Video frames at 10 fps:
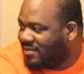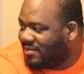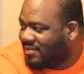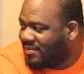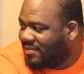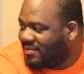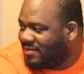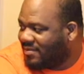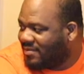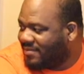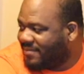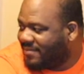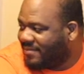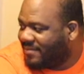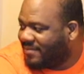
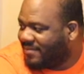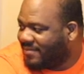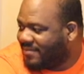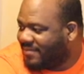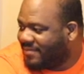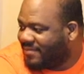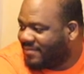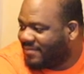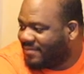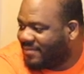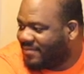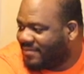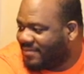(silent)